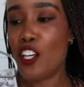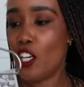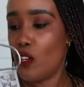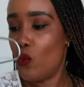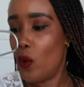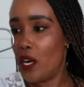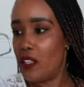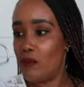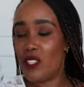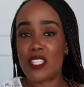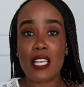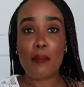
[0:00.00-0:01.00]
you could wear
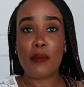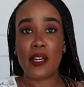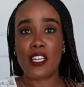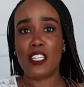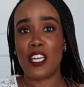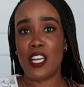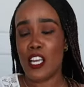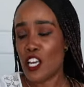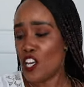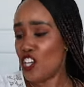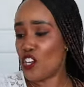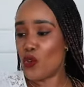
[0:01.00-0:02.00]
them separately,
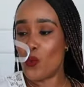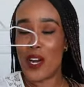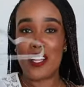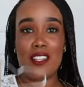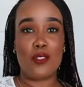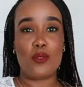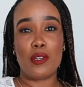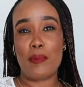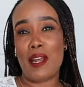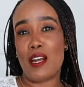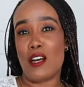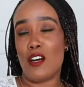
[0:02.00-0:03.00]
you could wear this with a
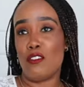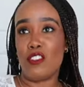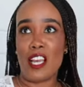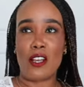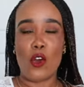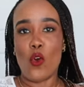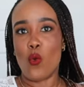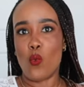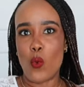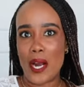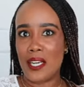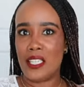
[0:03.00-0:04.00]
pair of like
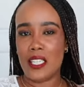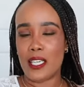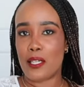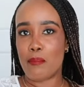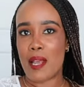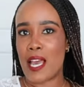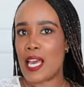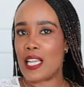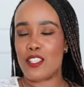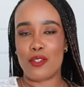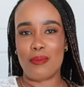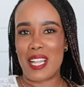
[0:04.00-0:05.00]
white linen
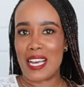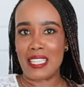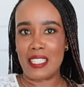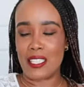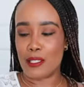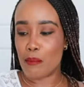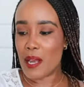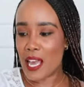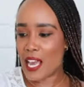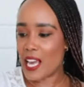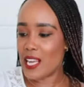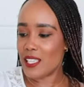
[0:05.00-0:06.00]
pants or black linen
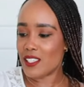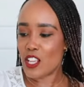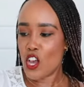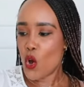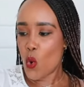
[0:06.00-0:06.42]
pants,